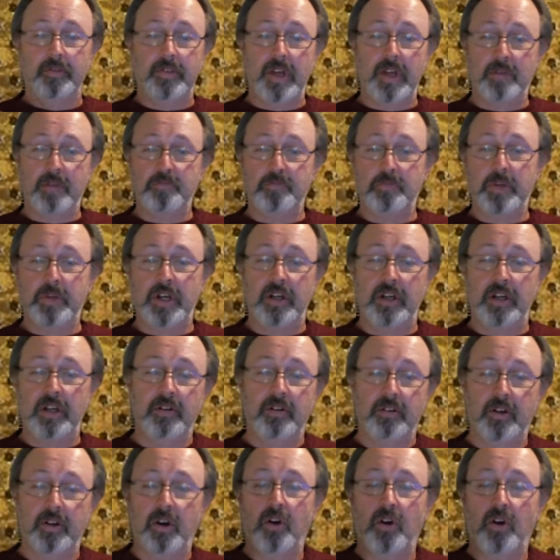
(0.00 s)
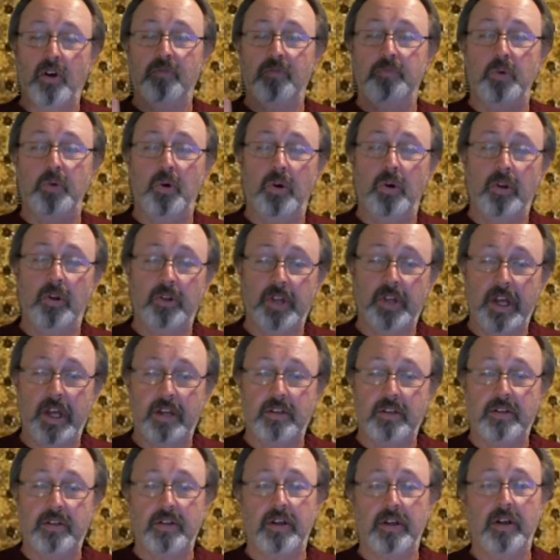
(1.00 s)
that big curveball
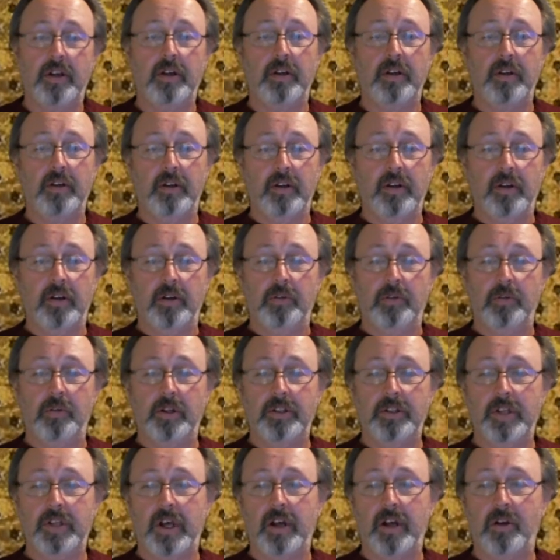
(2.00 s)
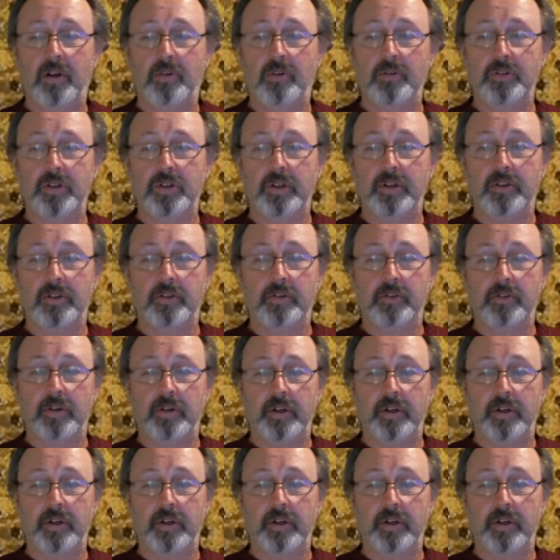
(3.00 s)
that, what the hell is it?